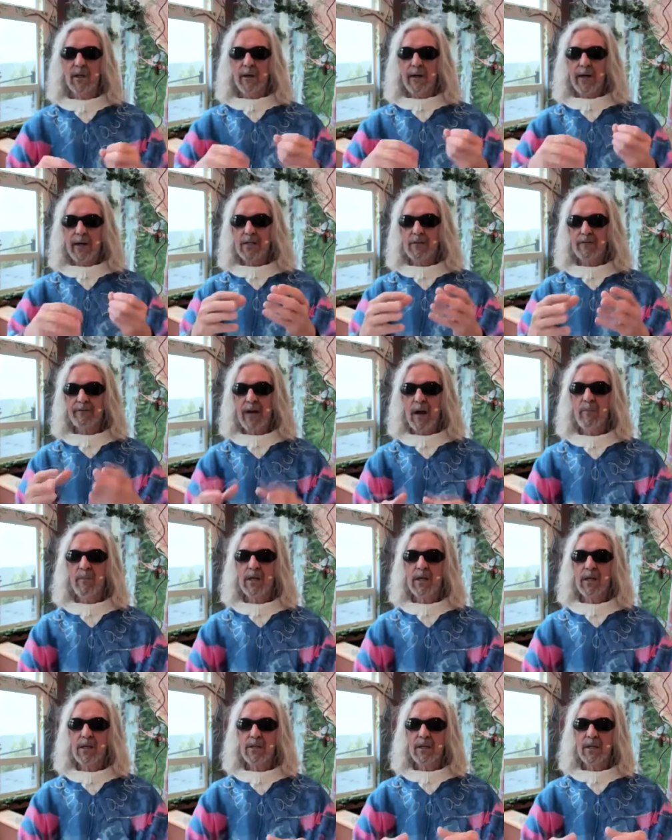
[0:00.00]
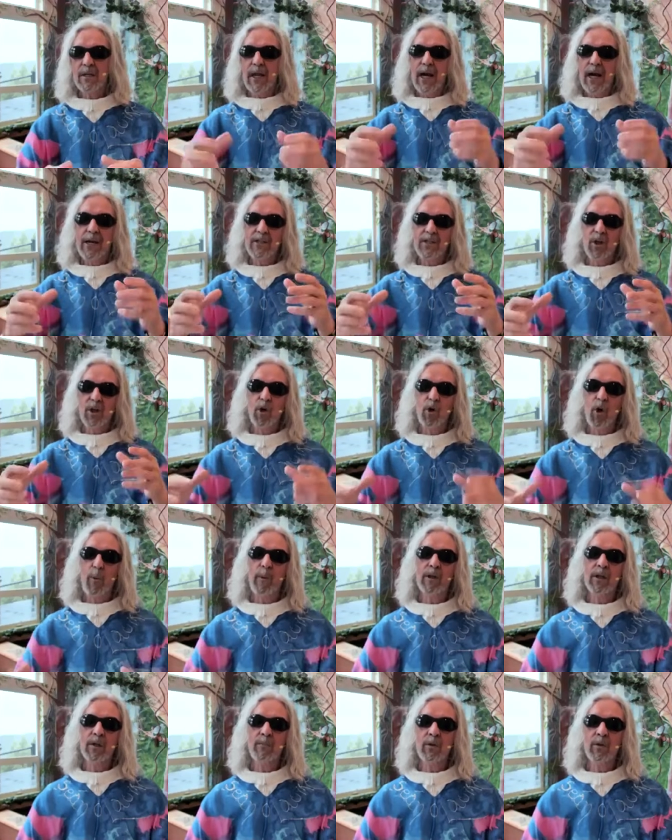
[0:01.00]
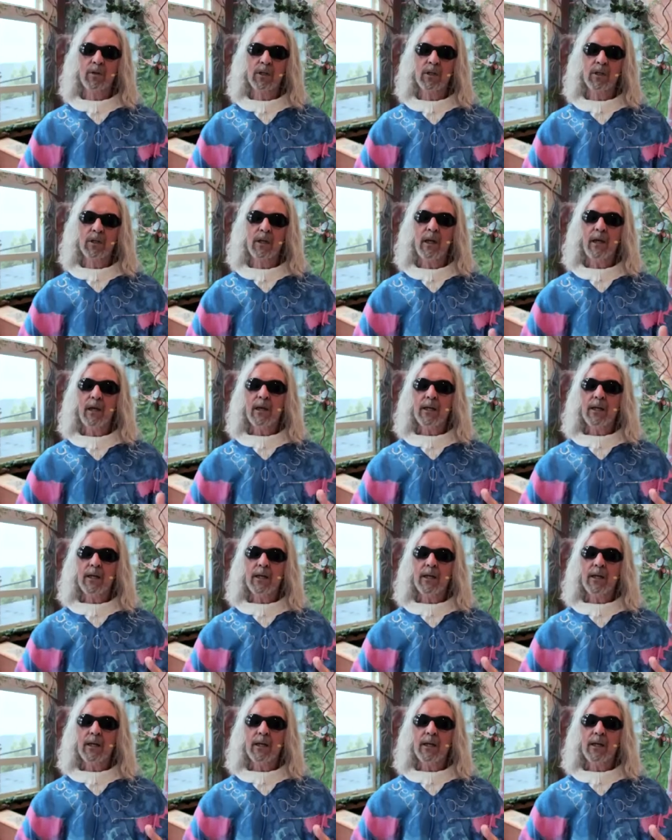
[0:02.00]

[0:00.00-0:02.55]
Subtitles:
as families, and as a global community,